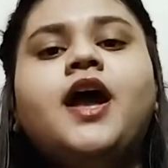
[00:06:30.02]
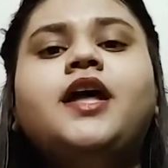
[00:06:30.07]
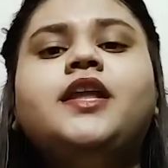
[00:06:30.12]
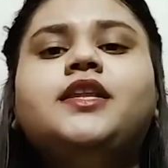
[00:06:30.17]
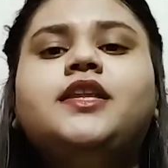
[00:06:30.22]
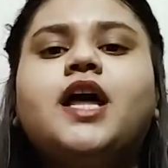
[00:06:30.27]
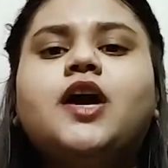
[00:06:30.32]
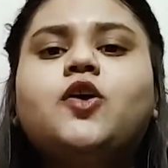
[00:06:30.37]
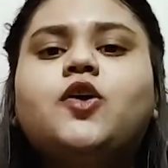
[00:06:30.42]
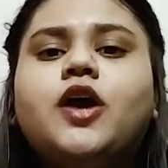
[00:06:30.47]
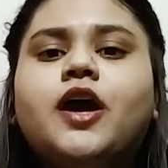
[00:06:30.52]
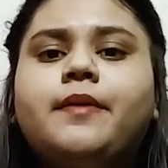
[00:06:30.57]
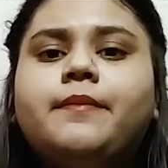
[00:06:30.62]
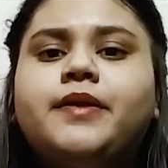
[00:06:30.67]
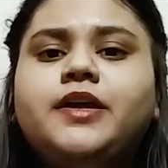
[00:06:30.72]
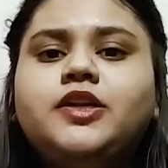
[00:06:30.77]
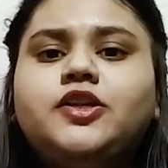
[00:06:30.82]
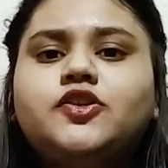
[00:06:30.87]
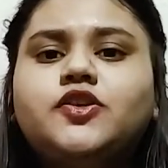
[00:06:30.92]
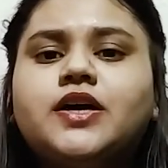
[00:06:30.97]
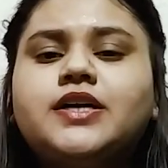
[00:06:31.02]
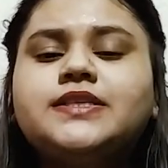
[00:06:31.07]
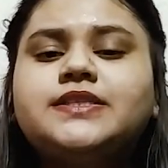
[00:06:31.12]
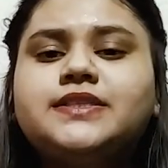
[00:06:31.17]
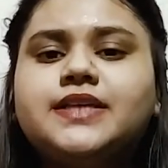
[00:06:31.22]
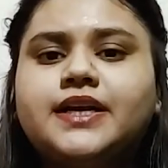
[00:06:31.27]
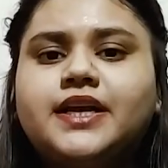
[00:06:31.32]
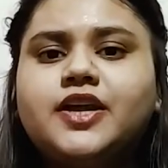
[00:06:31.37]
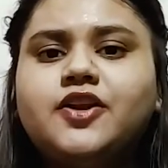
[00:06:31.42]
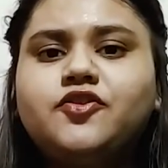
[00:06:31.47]
Now coming to our
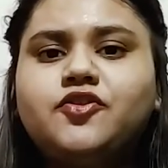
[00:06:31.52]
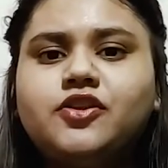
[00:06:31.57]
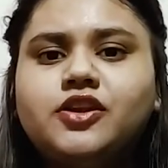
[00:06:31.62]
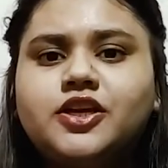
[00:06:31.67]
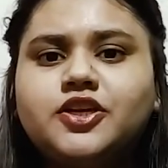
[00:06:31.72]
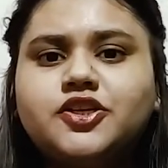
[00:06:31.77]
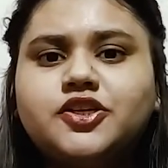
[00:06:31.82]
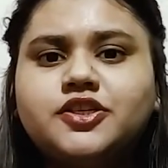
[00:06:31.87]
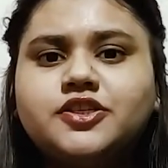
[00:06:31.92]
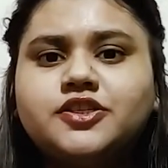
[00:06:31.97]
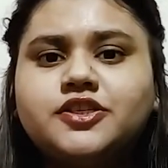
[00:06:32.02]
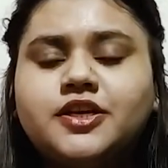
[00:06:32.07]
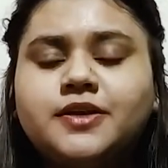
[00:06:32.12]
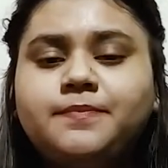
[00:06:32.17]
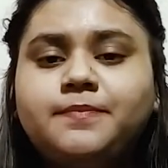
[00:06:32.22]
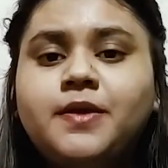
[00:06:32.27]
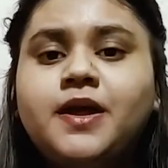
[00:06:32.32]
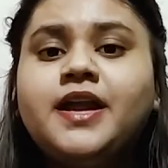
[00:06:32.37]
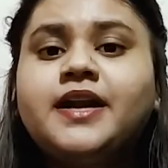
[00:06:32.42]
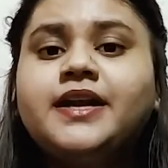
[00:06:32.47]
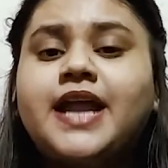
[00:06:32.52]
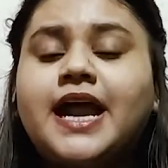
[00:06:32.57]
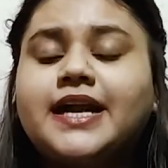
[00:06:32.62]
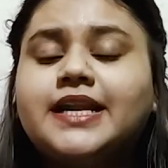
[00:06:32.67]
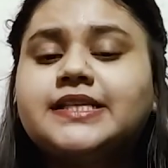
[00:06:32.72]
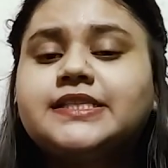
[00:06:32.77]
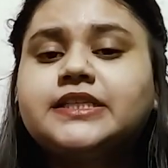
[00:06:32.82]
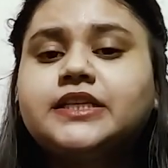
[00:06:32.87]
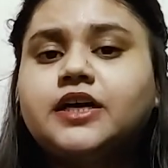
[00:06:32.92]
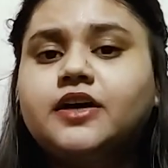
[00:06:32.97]
second relationship that
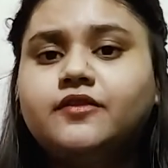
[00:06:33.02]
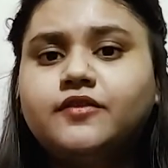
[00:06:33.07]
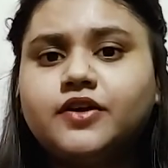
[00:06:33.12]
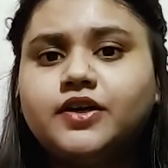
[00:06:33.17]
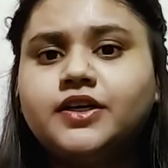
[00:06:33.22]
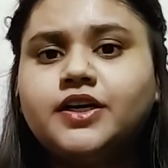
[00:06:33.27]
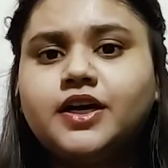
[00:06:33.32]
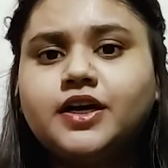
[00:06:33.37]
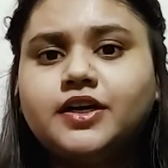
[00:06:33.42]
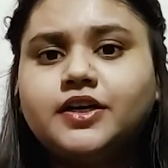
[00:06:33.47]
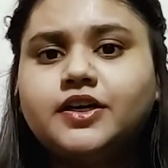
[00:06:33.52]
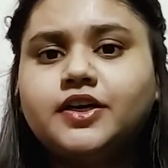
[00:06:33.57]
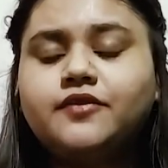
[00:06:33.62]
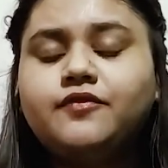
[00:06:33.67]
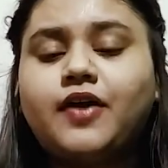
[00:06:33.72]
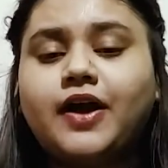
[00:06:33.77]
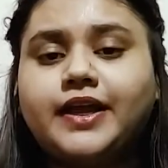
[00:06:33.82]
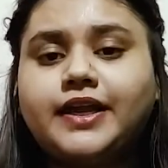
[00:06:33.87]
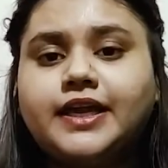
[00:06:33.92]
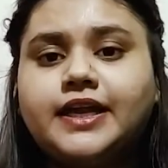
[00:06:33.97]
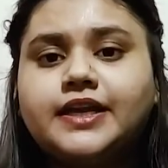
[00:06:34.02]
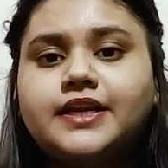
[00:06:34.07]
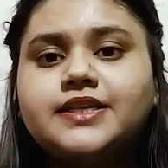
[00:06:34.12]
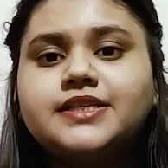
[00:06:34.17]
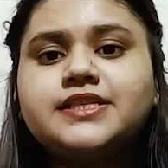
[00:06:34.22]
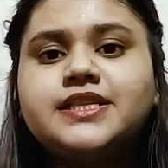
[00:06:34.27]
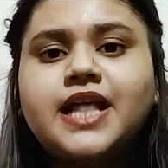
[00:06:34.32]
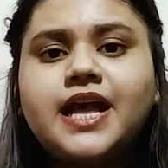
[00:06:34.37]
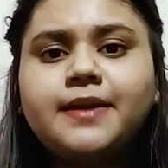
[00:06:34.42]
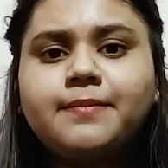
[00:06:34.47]
is governed under
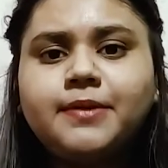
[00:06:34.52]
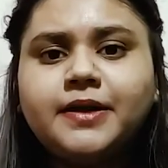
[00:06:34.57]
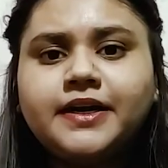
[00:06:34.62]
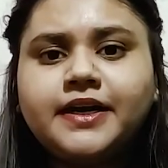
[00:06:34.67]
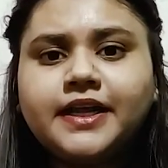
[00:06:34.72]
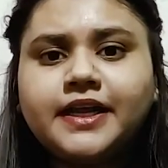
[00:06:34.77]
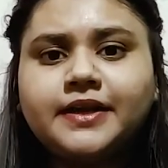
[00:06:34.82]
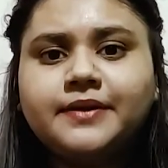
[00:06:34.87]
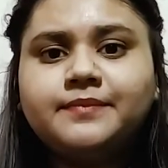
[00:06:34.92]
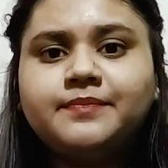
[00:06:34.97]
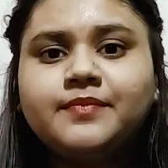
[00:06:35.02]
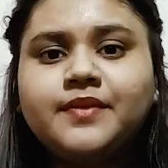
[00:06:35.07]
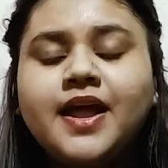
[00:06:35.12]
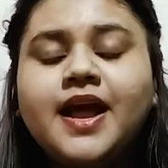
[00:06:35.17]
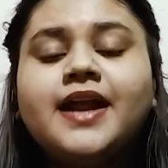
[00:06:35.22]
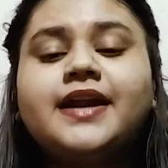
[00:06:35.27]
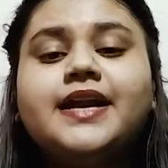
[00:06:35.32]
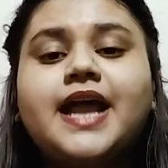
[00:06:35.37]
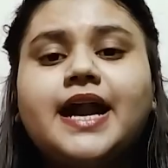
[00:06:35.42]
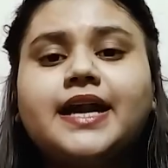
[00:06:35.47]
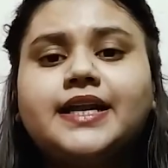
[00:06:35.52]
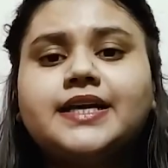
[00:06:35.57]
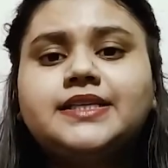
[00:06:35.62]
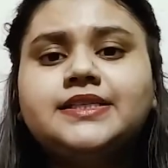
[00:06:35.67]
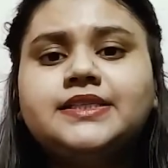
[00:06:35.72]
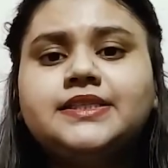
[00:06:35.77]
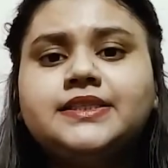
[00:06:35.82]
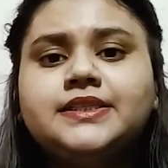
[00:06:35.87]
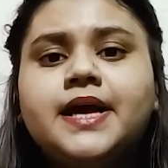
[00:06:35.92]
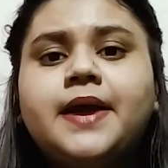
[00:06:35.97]
vicarious liability, that
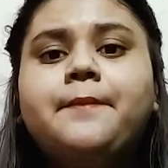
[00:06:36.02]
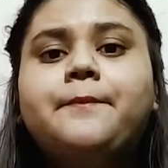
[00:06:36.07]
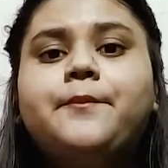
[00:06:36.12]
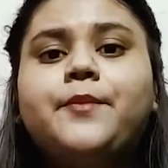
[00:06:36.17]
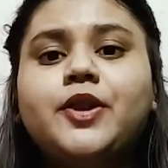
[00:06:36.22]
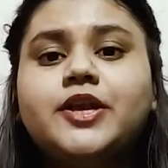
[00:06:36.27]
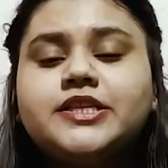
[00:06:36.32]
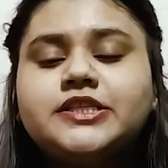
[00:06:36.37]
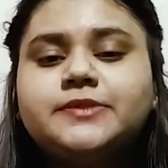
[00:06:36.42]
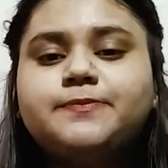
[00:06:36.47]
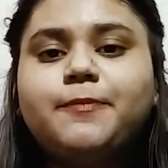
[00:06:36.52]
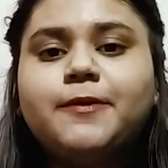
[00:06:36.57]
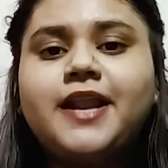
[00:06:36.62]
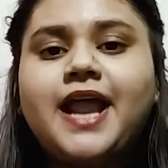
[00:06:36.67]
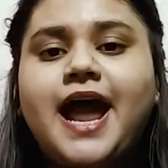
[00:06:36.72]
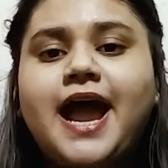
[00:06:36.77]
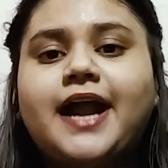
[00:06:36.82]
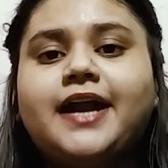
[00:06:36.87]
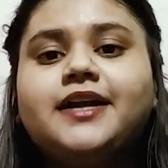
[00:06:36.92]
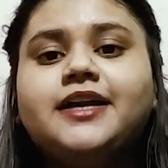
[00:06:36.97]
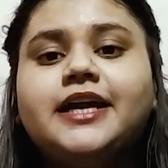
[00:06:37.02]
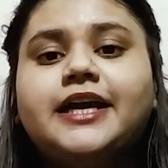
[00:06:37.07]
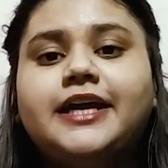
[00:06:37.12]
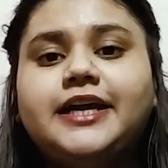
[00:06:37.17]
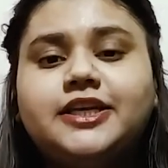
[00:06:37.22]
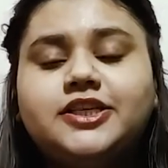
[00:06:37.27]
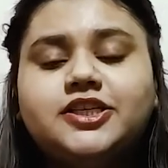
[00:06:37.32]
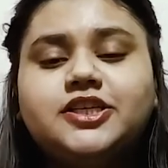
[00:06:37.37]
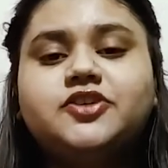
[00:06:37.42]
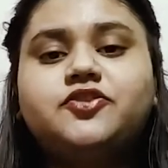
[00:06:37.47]
is principal and
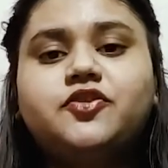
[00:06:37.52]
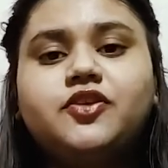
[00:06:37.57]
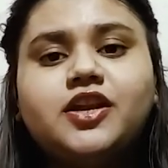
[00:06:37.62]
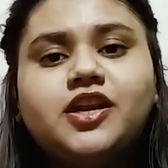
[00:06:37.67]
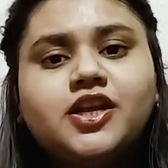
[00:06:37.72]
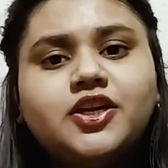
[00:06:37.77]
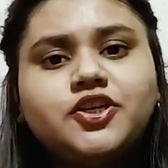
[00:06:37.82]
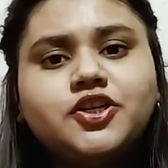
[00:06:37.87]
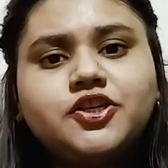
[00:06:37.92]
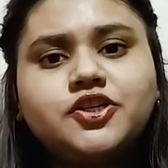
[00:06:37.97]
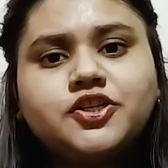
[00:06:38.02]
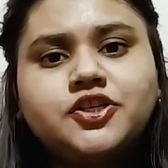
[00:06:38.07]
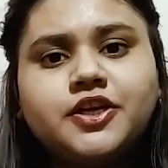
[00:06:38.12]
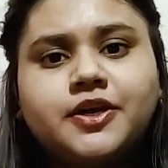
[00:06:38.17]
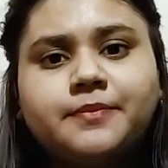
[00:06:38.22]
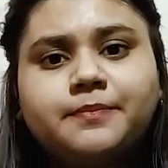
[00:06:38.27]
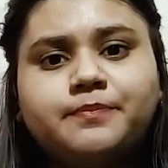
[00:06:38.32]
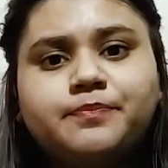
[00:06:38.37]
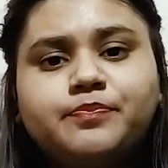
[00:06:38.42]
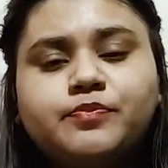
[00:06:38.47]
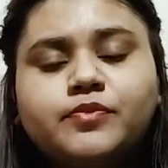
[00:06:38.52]
agent relationship.